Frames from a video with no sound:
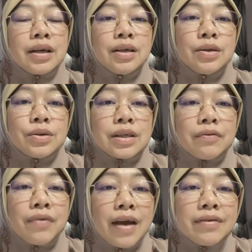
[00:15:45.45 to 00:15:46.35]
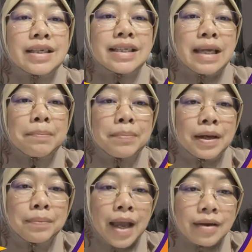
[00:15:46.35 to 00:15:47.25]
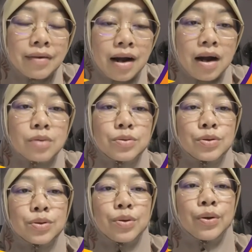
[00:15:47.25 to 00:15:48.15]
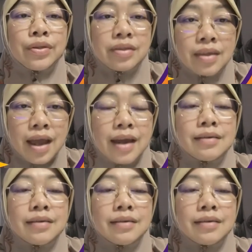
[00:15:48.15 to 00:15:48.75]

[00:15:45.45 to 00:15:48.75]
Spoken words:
Use a very simple background so that